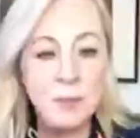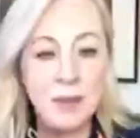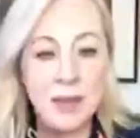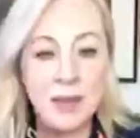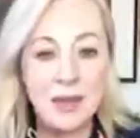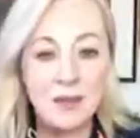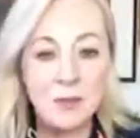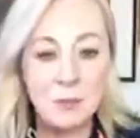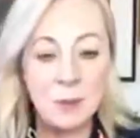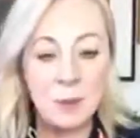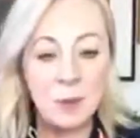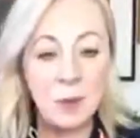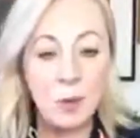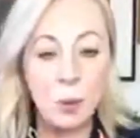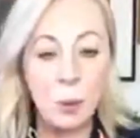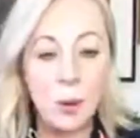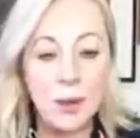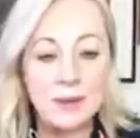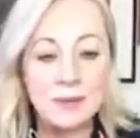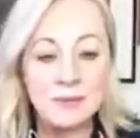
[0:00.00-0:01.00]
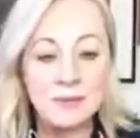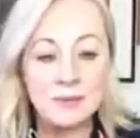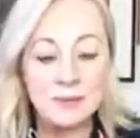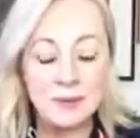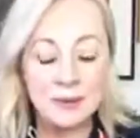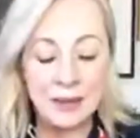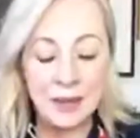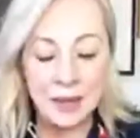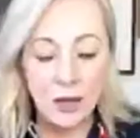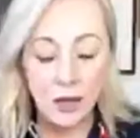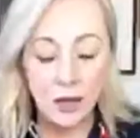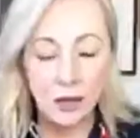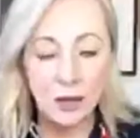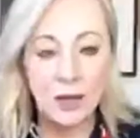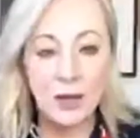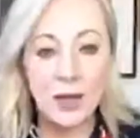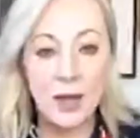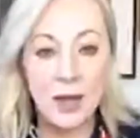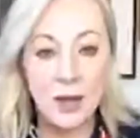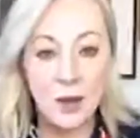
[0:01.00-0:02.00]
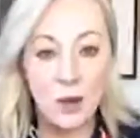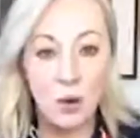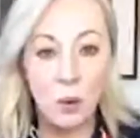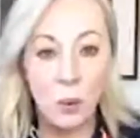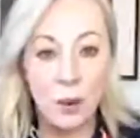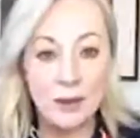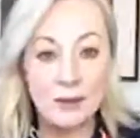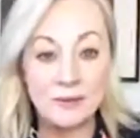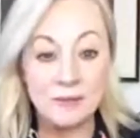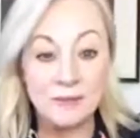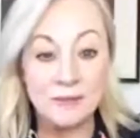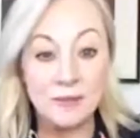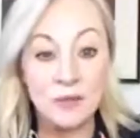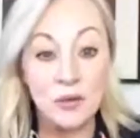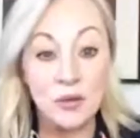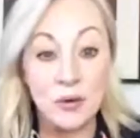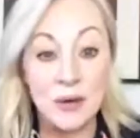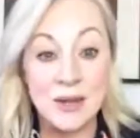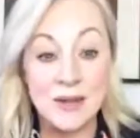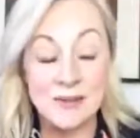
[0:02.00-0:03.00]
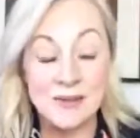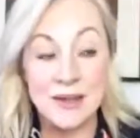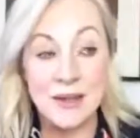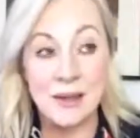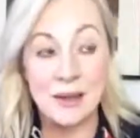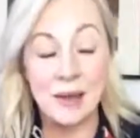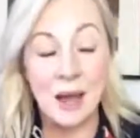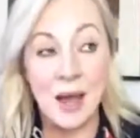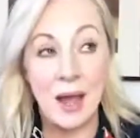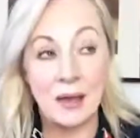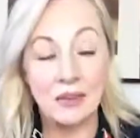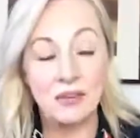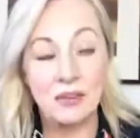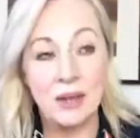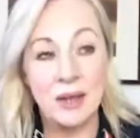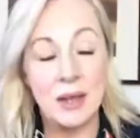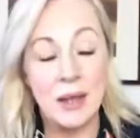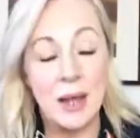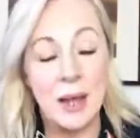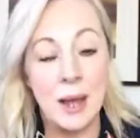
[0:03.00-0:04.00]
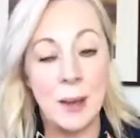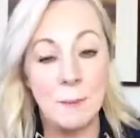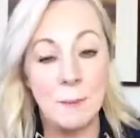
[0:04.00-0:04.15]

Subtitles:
And it's been quite chaotic and quite crazy, actually.